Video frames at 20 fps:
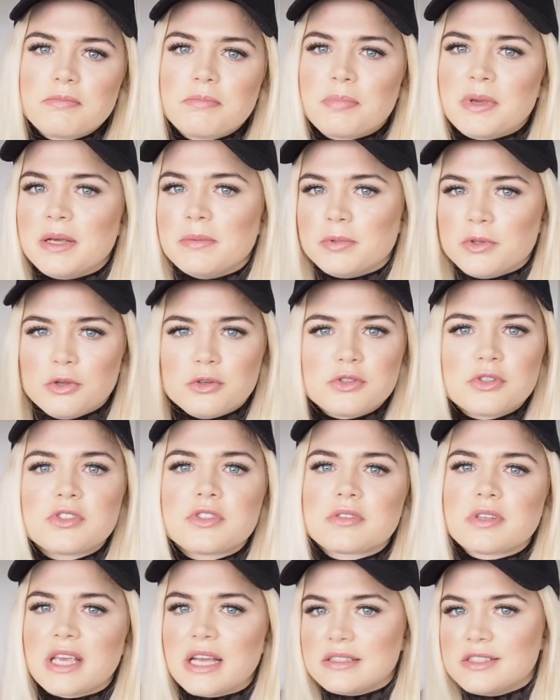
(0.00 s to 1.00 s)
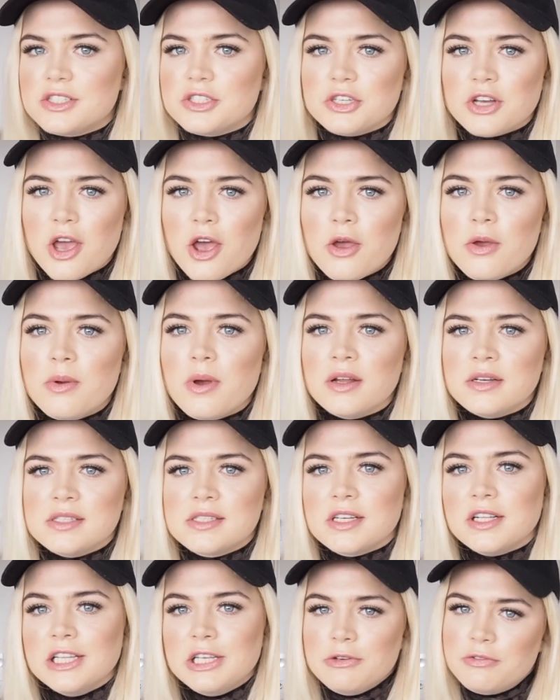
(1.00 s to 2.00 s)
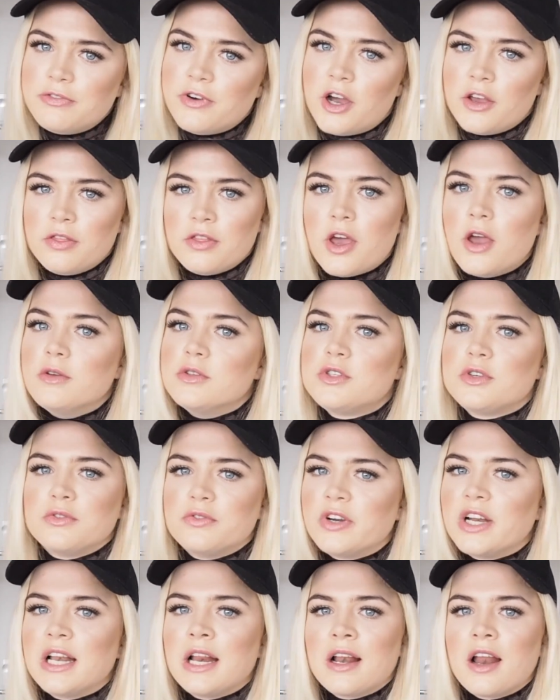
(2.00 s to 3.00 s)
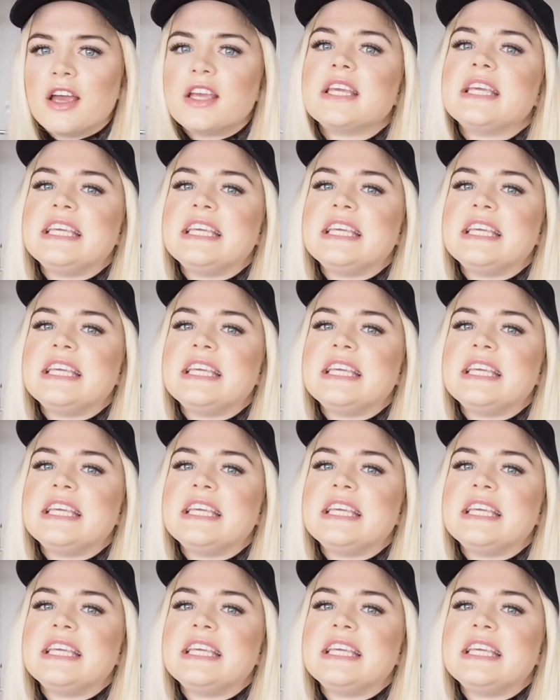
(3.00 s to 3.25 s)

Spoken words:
people you just get to know until you find those you really like.